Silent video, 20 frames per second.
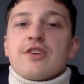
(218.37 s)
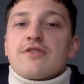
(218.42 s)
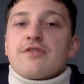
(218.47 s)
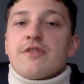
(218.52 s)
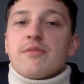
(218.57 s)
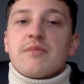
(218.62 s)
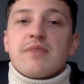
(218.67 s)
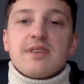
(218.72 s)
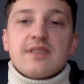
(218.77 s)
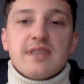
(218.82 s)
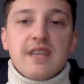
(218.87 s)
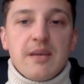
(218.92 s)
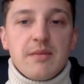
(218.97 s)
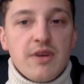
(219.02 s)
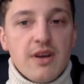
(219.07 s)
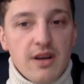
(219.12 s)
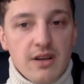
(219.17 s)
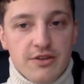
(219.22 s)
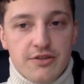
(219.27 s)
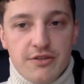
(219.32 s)
from the same
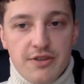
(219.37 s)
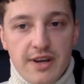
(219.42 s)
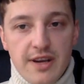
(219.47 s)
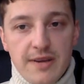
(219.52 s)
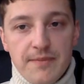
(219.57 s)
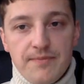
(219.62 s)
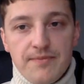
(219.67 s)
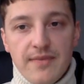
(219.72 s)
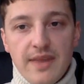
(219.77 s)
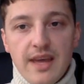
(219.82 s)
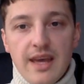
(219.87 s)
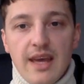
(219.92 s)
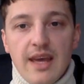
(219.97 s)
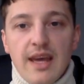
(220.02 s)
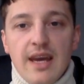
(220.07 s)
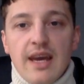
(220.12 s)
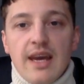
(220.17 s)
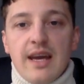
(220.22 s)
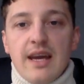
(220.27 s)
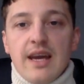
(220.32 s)
country,
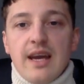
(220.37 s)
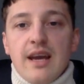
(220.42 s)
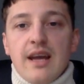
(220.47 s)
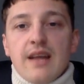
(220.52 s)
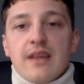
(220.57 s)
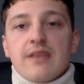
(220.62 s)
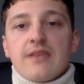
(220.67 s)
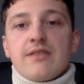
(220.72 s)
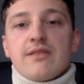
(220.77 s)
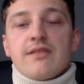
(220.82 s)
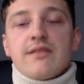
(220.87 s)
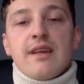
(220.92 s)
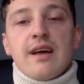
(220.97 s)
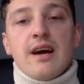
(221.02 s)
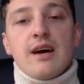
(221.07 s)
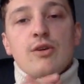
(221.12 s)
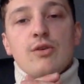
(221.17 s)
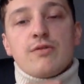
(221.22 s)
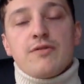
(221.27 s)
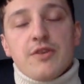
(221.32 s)
and
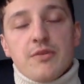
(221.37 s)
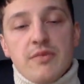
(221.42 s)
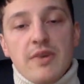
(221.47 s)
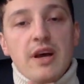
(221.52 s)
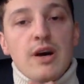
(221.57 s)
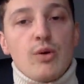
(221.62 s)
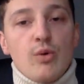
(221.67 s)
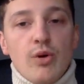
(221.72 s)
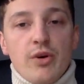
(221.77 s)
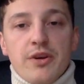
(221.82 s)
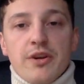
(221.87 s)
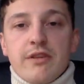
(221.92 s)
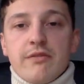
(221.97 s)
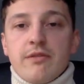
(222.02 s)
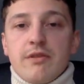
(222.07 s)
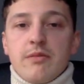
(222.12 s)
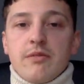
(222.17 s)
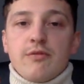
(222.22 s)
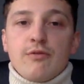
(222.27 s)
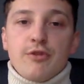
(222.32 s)
now from now on you
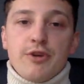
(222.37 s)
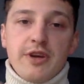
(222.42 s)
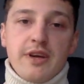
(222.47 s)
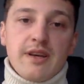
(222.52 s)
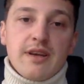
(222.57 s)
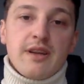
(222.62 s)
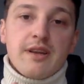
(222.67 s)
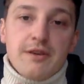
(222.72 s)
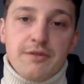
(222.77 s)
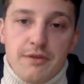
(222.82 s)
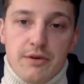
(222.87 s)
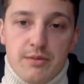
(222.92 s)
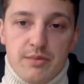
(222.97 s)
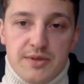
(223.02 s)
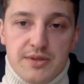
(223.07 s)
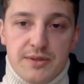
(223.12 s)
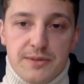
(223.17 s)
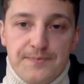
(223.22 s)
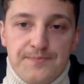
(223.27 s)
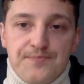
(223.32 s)
will be working in
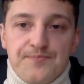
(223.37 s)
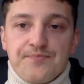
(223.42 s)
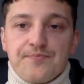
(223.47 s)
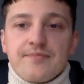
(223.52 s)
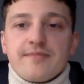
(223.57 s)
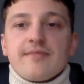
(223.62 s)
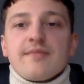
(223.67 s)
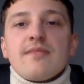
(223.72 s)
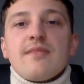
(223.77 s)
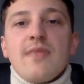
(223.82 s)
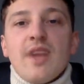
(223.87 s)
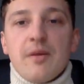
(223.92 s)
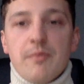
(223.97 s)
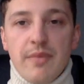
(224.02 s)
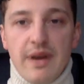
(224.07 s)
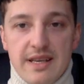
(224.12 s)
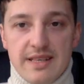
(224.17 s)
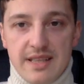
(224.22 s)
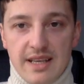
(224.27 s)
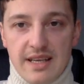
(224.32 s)
groups.
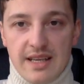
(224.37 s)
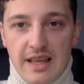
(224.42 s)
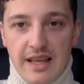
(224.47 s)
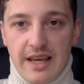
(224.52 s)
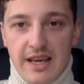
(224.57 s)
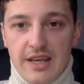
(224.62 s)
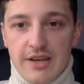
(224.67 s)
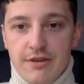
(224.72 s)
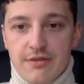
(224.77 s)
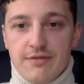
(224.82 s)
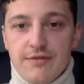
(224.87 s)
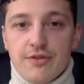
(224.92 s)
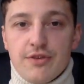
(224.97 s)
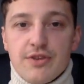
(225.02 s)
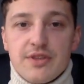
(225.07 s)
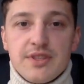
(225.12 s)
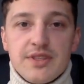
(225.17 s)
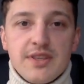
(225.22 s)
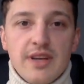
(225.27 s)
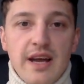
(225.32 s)
Basically, your
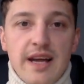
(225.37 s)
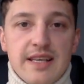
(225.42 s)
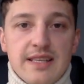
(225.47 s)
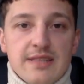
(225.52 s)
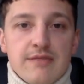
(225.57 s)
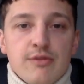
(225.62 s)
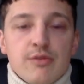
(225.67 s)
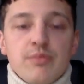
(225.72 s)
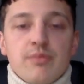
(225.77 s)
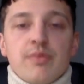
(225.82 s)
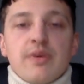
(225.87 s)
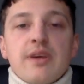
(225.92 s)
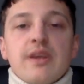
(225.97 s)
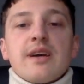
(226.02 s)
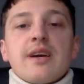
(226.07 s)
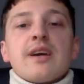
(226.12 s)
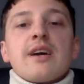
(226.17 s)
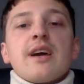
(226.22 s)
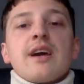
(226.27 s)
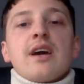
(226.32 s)
first task would
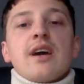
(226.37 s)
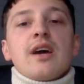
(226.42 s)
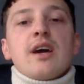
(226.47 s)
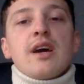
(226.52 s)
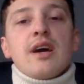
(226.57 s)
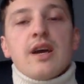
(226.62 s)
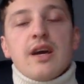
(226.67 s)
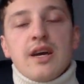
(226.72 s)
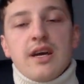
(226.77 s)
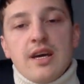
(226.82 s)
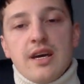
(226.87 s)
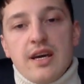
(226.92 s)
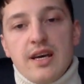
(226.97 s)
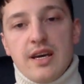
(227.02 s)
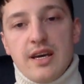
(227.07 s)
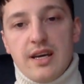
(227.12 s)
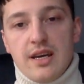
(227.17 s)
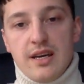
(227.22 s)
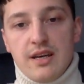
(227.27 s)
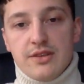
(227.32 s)
be
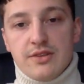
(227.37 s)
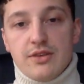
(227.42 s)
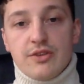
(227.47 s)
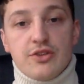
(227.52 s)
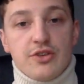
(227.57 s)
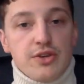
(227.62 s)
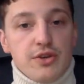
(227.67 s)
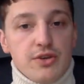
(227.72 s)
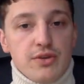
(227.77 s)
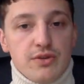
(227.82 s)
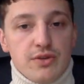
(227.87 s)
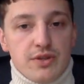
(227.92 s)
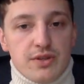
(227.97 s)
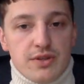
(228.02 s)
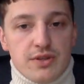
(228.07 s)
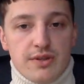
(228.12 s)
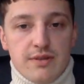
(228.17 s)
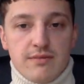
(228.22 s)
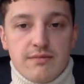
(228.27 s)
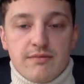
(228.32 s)
to
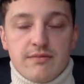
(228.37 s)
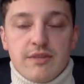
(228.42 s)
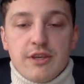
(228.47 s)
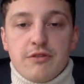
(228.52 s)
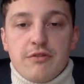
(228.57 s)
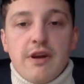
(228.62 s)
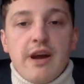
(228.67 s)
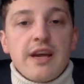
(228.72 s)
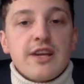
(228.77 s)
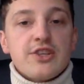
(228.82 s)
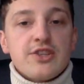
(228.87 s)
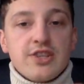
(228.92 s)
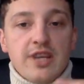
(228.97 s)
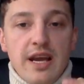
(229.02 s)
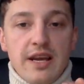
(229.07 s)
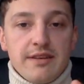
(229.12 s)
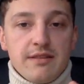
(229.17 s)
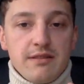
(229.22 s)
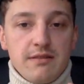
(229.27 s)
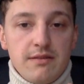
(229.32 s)
choose the right
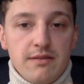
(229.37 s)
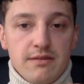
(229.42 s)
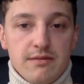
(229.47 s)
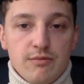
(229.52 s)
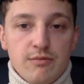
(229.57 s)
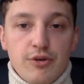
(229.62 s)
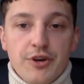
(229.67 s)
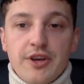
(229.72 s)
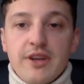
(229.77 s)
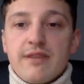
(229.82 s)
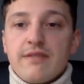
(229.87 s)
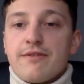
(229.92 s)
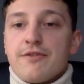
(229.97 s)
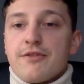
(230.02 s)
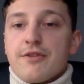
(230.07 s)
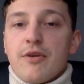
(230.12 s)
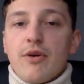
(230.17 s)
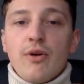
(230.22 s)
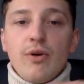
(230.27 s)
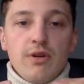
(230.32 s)
channel working
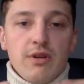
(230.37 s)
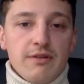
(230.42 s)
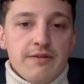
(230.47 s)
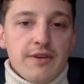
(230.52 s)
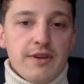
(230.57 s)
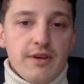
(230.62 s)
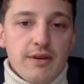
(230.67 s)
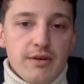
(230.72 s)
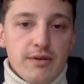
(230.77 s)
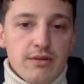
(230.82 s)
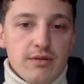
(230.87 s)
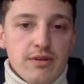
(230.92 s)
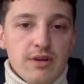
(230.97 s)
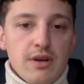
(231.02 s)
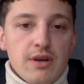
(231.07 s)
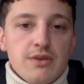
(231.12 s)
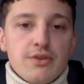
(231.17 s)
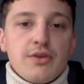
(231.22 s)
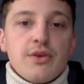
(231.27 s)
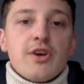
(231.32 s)
for all of you
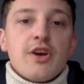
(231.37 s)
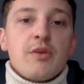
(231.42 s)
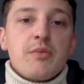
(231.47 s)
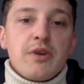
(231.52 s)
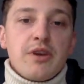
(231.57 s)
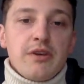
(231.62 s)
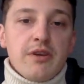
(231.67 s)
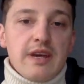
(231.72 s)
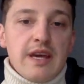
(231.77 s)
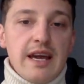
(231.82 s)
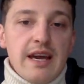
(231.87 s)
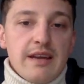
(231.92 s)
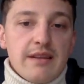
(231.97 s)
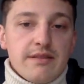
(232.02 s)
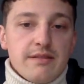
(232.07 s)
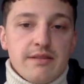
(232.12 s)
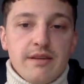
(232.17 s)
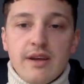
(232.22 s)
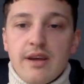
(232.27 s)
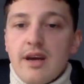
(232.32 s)
to
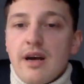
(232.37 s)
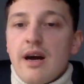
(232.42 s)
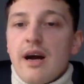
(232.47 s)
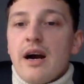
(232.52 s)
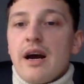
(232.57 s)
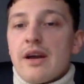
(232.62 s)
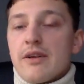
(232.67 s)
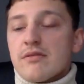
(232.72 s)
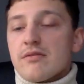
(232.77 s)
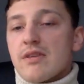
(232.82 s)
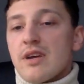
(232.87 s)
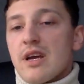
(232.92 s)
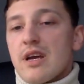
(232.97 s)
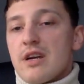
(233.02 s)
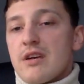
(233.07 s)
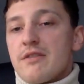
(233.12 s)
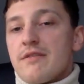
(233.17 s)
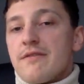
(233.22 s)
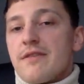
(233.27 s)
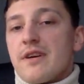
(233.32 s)
communicate. I don't
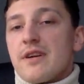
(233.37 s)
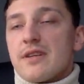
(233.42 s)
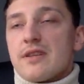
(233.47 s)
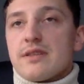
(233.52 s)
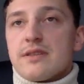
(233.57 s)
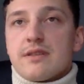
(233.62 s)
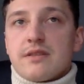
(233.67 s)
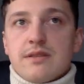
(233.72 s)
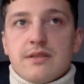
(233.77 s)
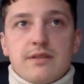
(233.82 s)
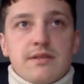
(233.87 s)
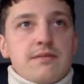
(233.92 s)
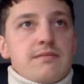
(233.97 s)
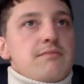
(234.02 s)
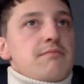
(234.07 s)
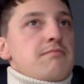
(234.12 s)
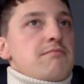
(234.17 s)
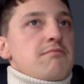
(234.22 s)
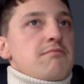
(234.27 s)
care if it's